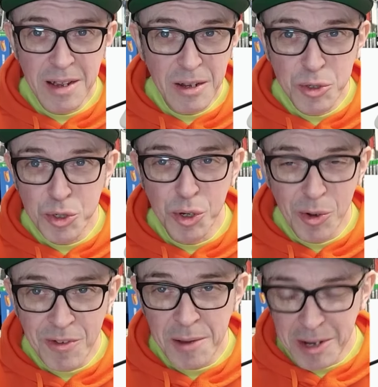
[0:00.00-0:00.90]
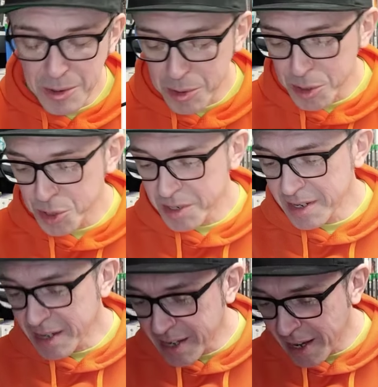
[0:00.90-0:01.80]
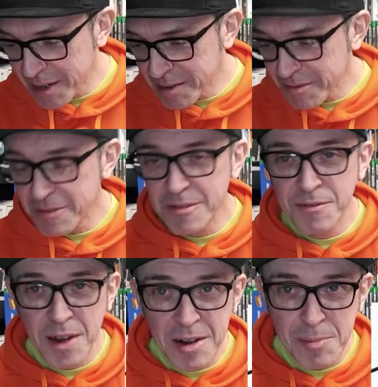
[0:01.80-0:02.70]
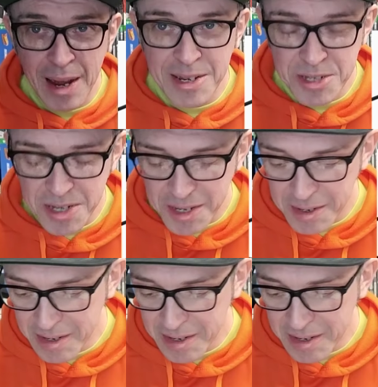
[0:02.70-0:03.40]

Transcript: I just love how it looks. Again, very basic,